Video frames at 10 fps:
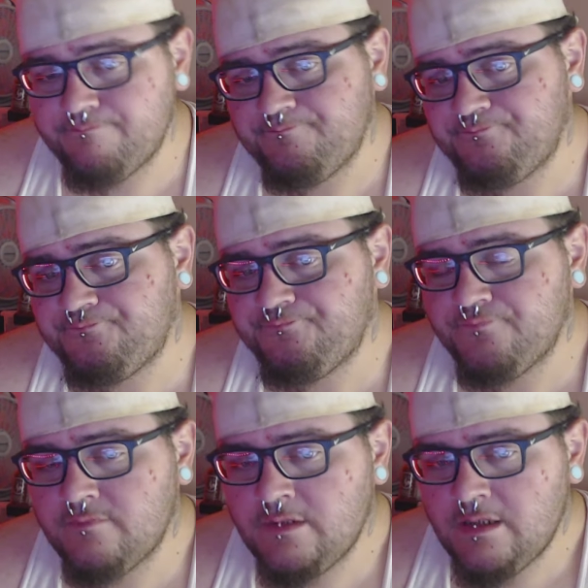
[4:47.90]
Welcome to
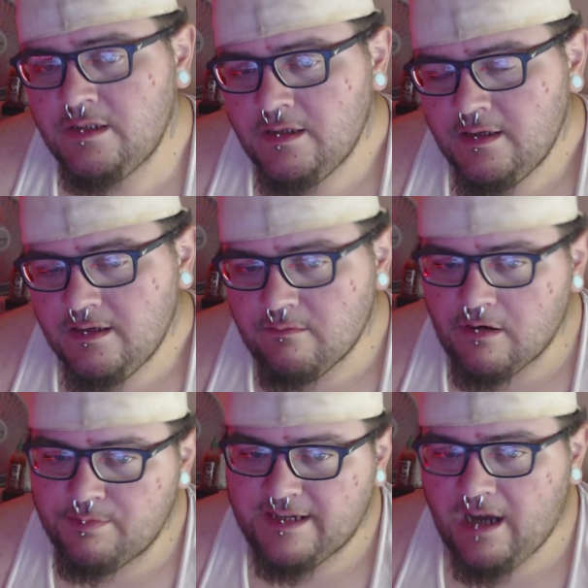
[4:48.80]

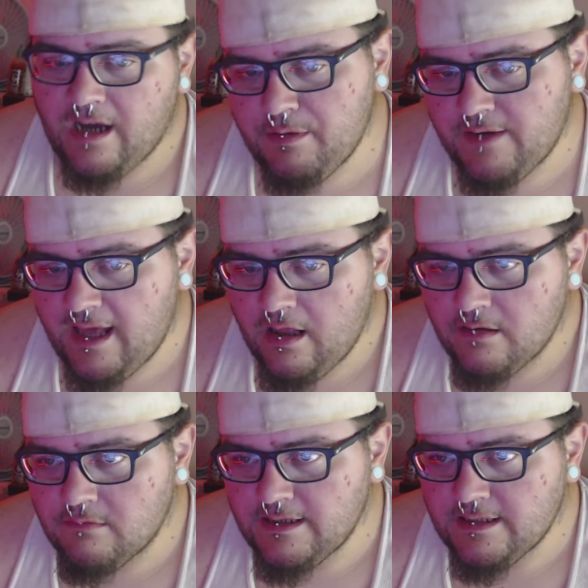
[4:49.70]
California.
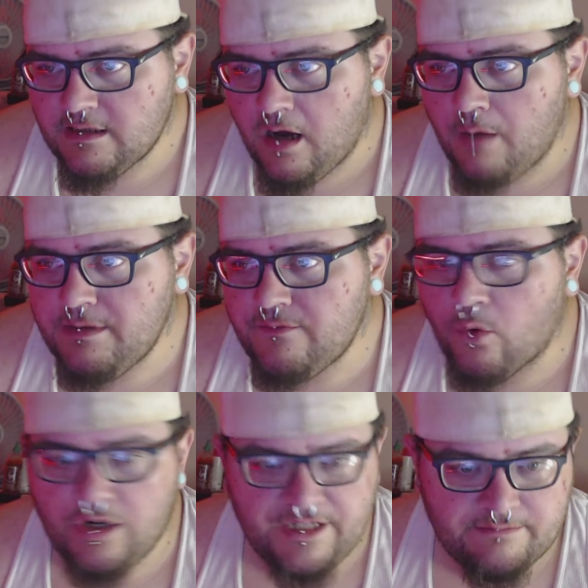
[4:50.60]
That's it,
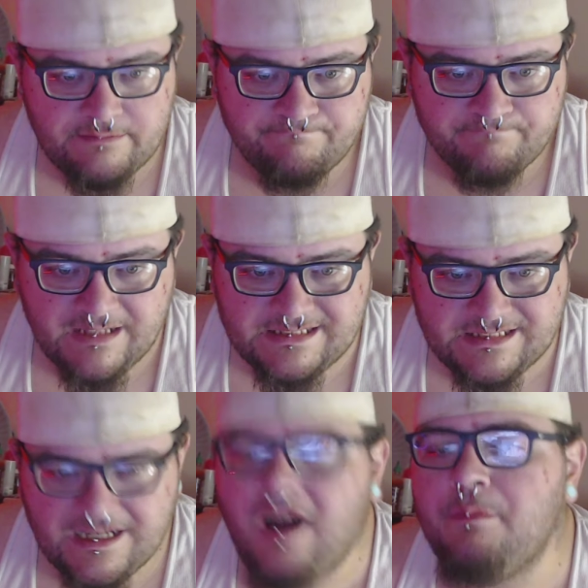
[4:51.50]
California.
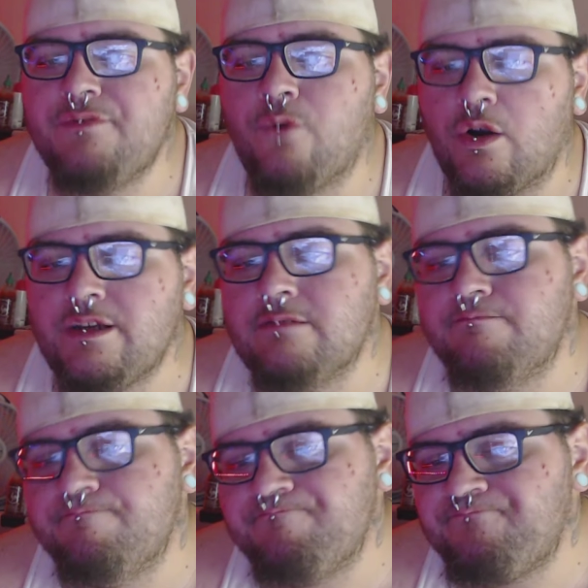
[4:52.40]

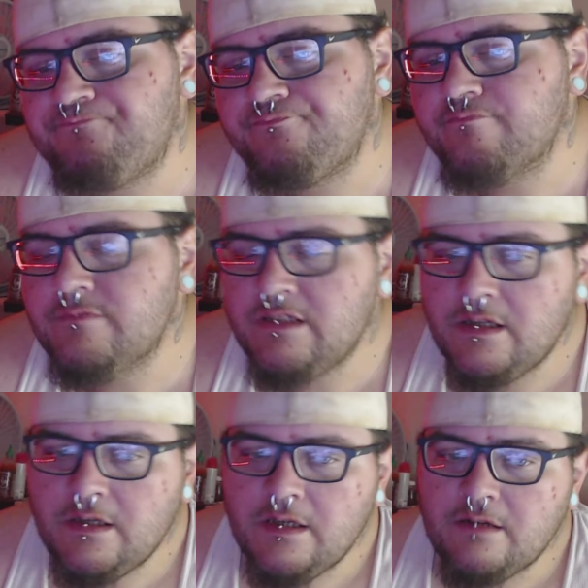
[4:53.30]
Where everyone's
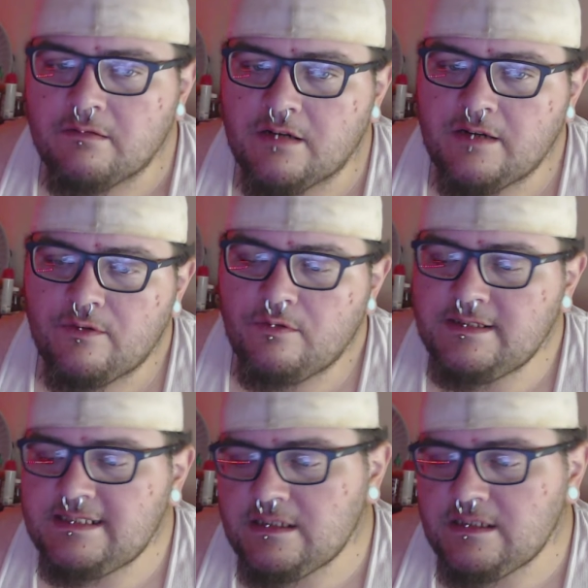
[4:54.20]
self-entitled,
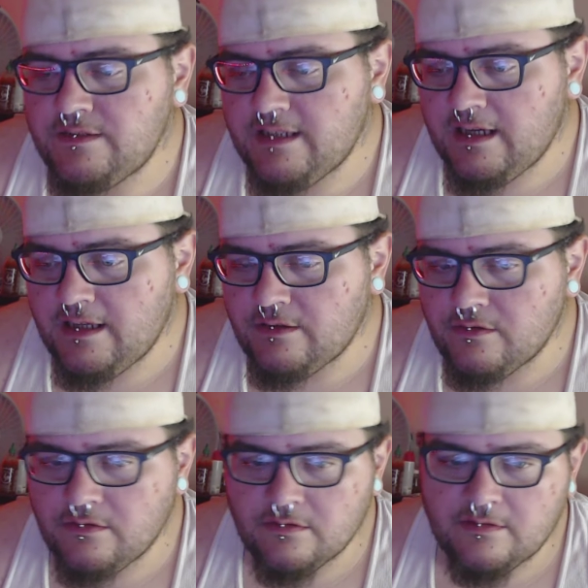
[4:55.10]
everyone's entitled to
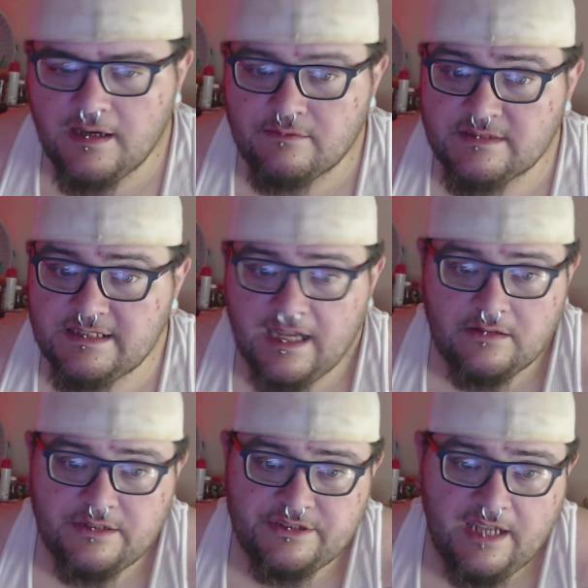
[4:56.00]
everything. They're
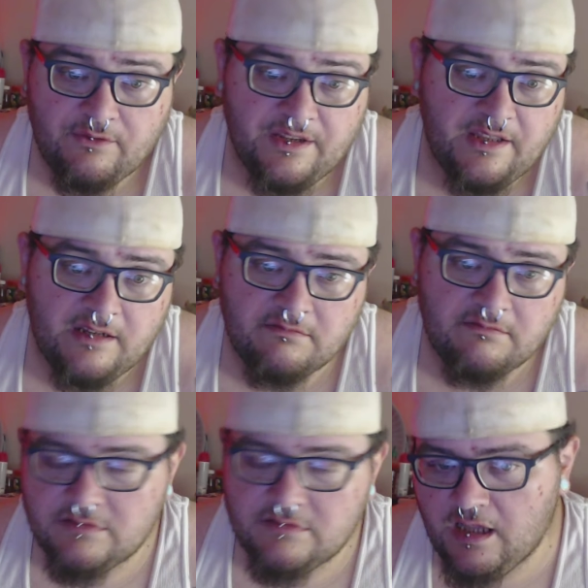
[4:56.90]
like, my
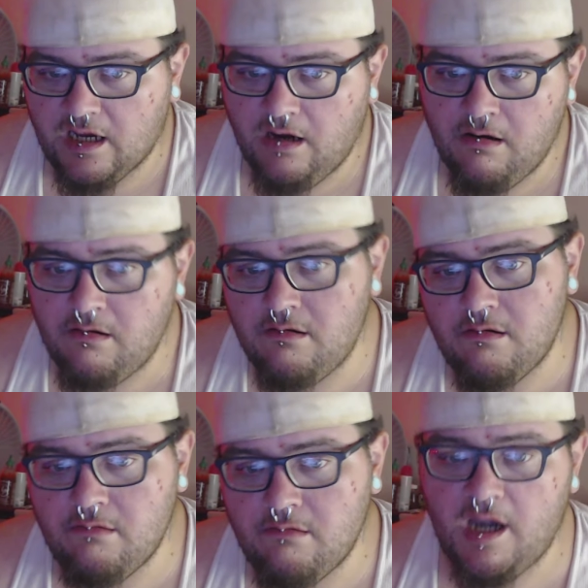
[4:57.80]
God, free
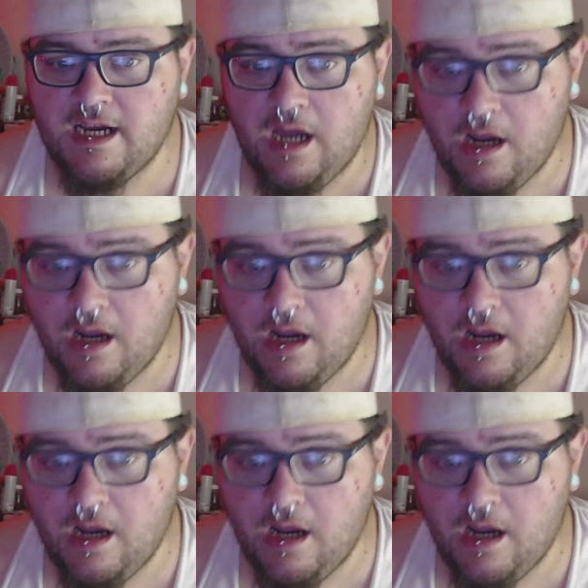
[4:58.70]
healthcare.